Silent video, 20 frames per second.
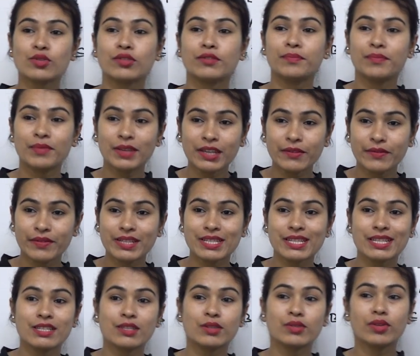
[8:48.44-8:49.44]
of B which
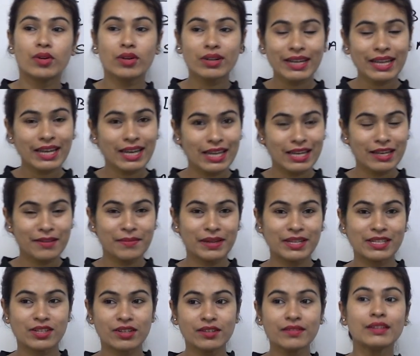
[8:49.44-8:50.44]
is not an
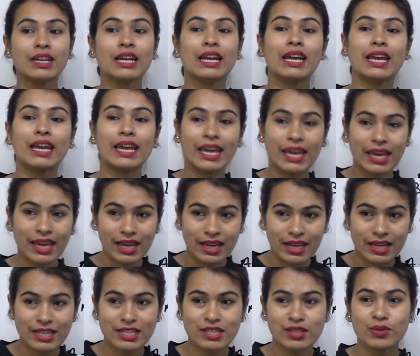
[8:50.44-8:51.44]
element of A,
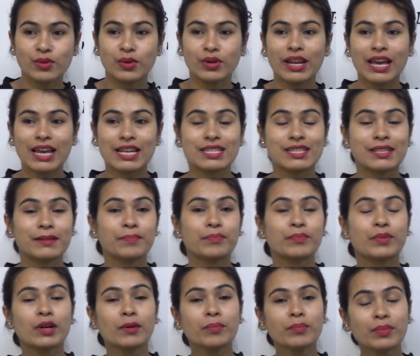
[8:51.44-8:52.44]
is known as the
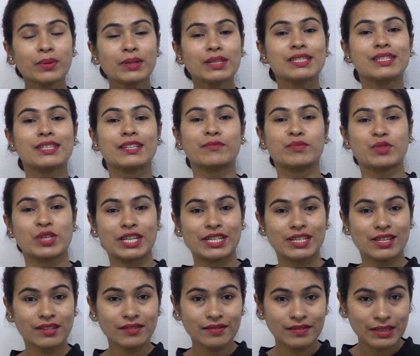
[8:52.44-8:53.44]
proper subset
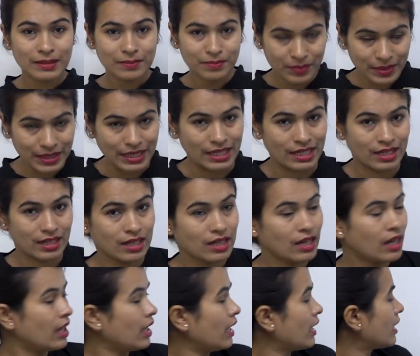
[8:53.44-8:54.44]
of B.
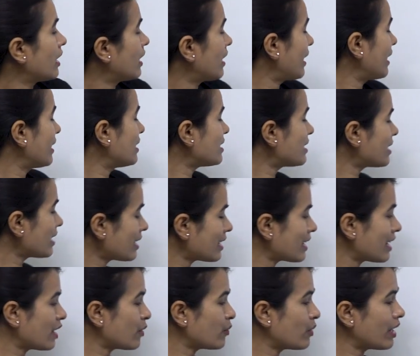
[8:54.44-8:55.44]
Here in set
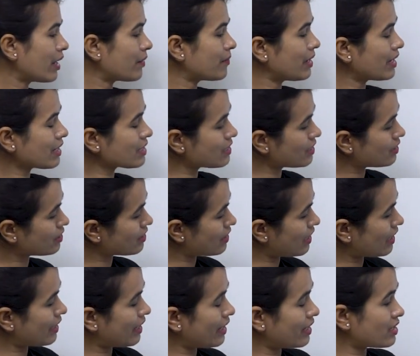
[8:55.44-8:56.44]
A we have X says
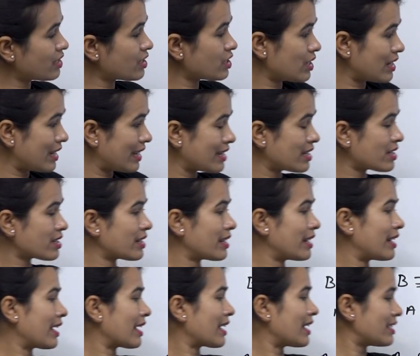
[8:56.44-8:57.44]
that X is a letter
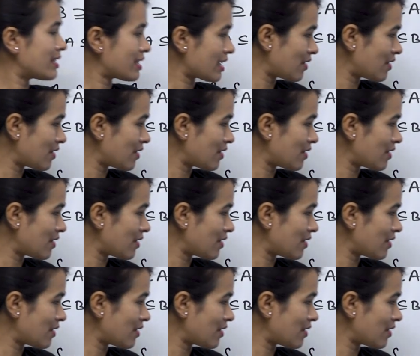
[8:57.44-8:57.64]
in English